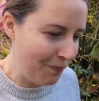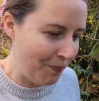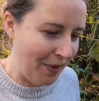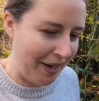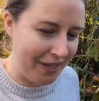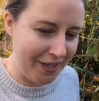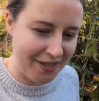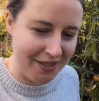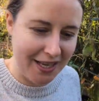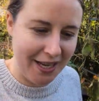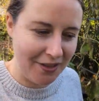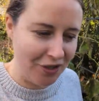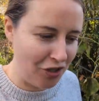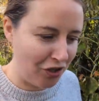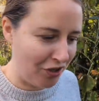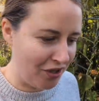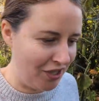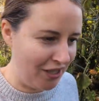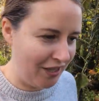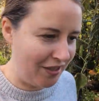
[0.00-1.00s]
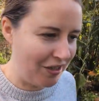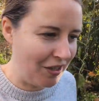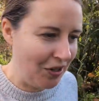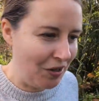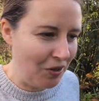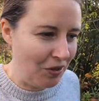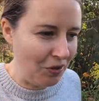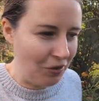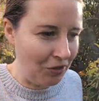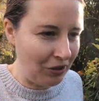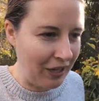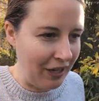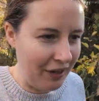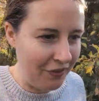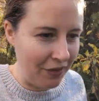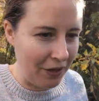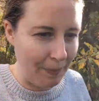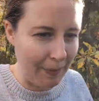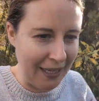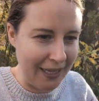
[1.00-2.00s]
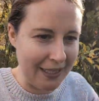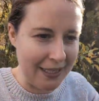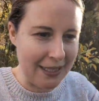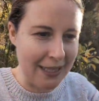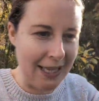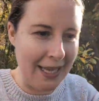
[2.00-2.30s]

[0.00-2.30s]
because they're dotted all over the place.